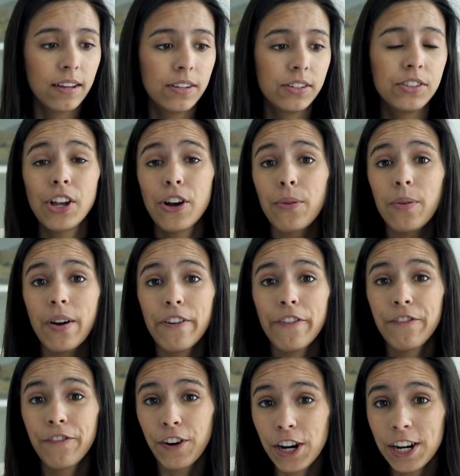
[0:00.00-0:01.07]
So
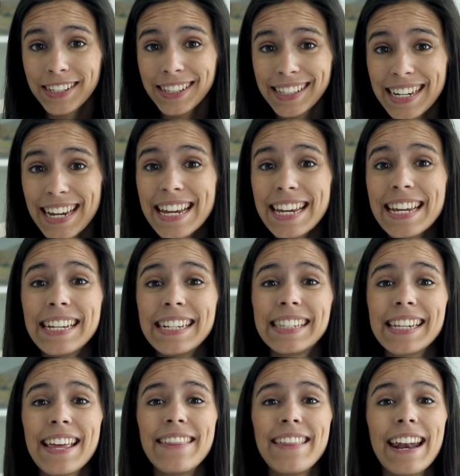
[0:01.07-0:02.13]
First
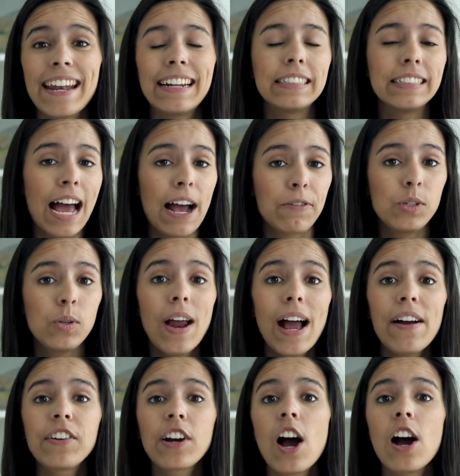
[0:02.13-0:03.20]
is that it allows you to
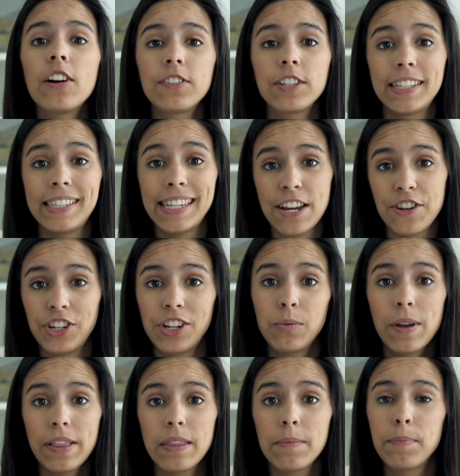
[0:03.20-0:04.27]
have a conversation
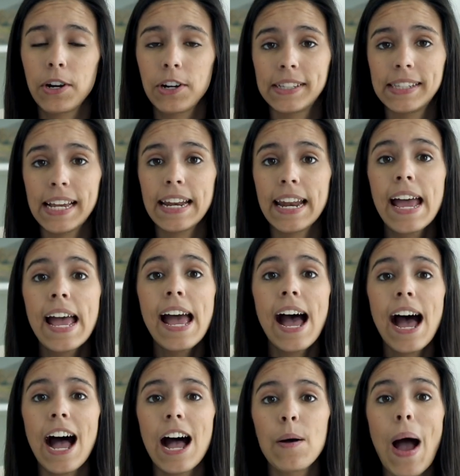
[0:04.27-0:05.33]
with the person.
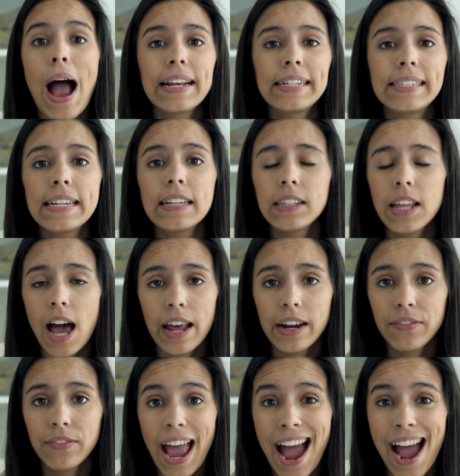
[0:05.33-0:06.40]
Um, I see a lot
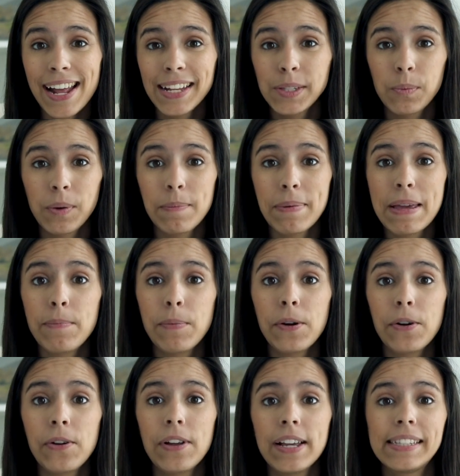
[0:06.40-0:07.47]
ads where
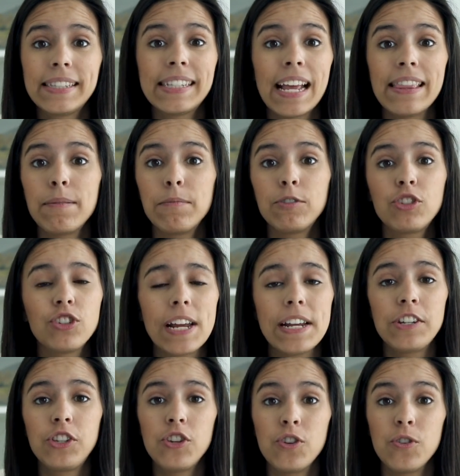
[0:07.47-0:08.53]
people send them
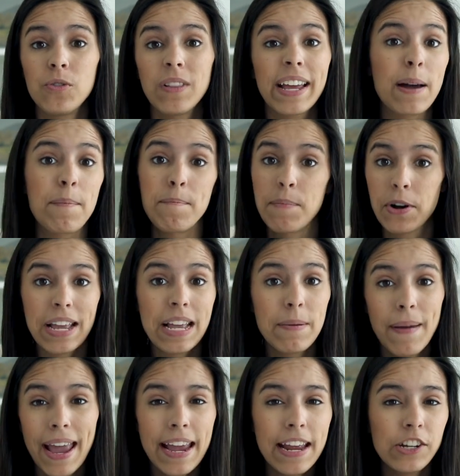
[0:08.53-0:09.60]
straight to like a booking
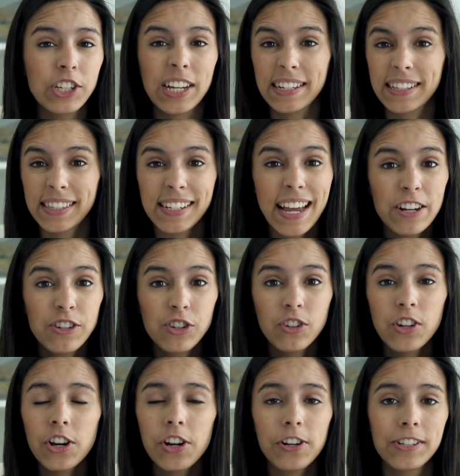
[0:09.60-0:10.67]
page, like a
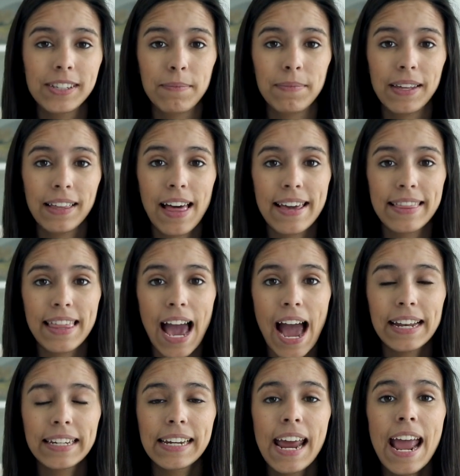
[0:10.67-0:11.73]
scheduler or something like
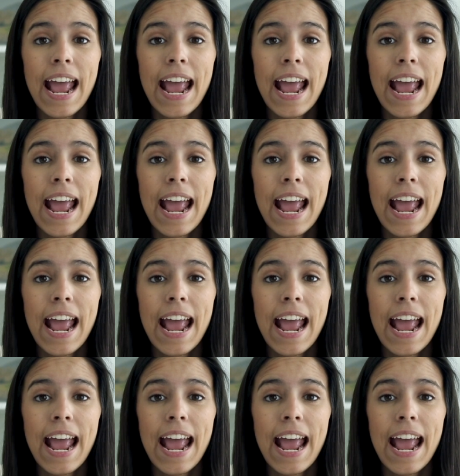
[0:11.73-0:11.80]
that.